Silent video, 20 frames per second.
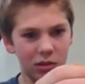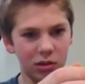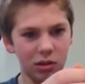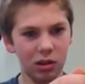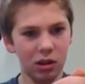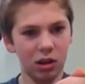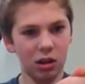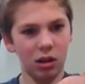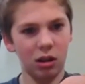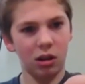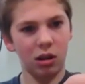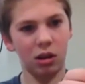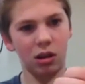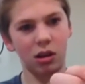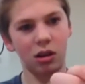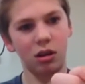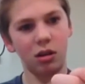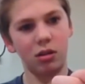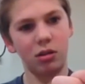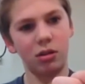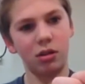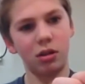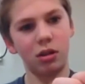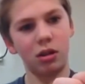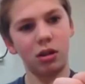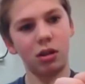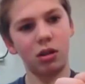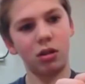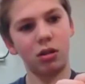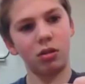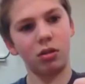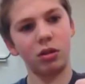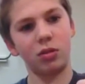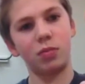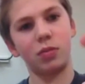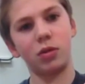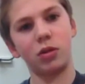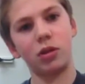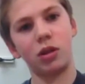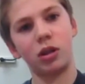Oh no,
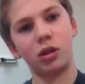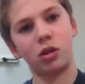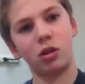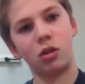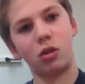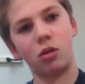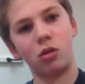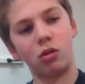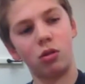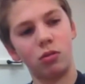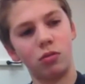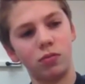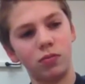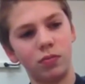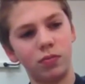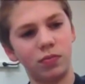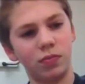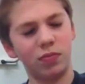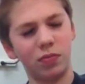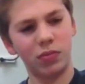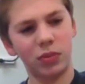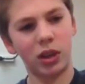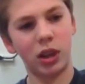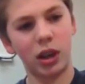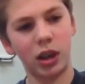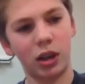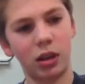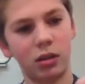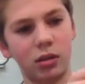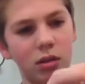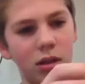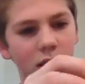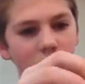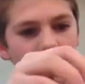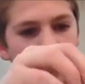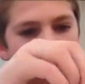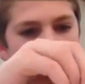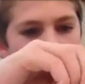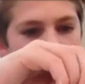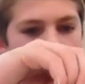this balloon has a hole. Okay,
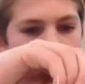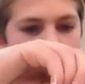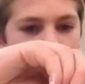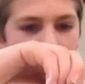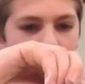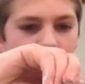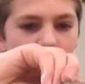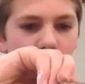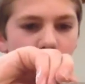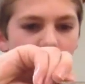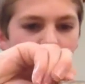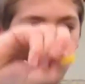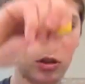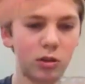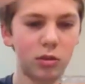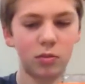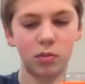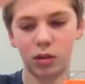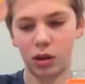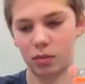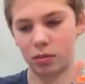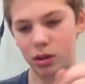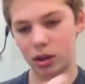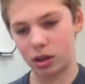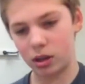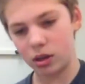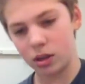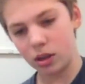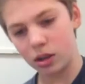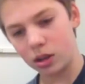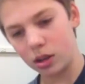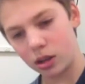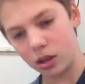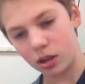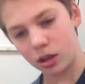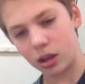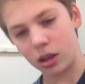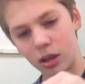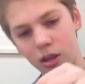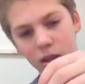I'm gonna need another balloon, my bad.
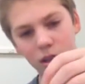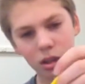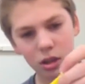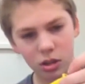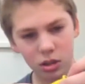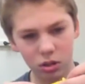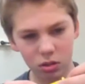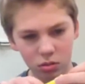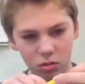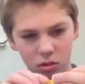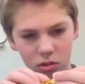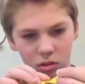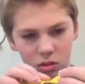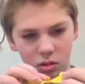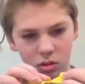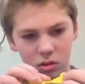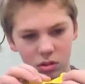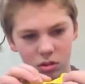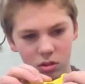Okay, this one.